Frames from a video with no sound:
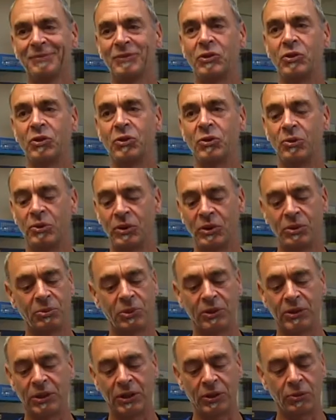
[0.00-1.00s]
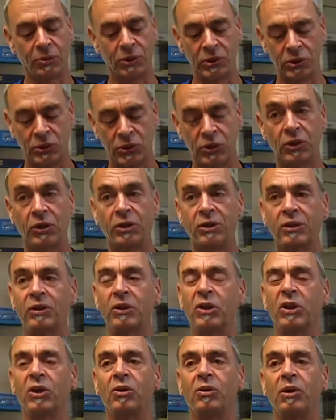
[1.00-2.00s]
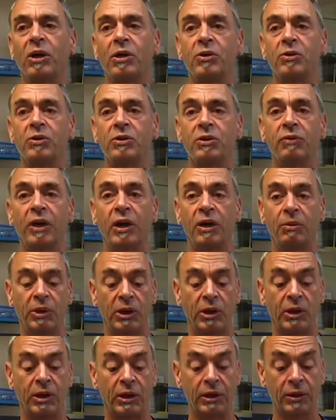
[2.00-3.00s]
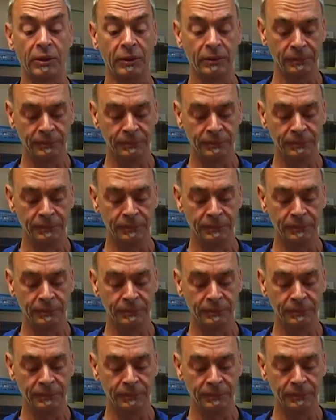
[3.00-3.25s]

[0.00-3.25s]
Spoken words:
So pretend that we just took, our dose of antibiotic.